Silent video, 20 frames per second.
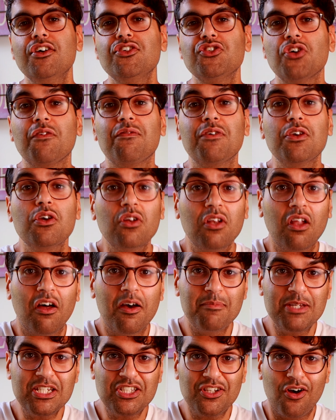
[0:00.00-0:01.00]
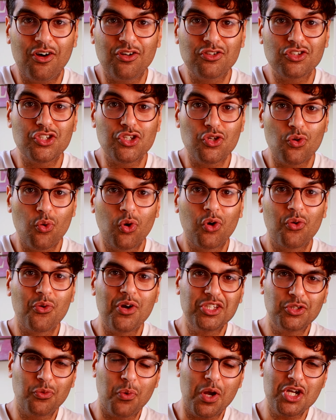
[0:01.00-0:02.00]
So if you'd like me to answer your
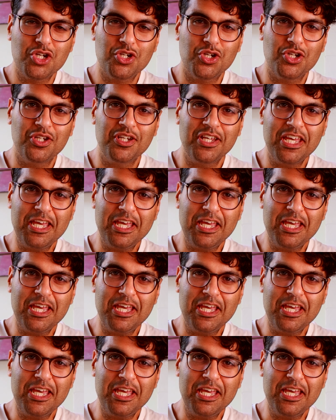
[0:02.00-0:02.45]
careers question,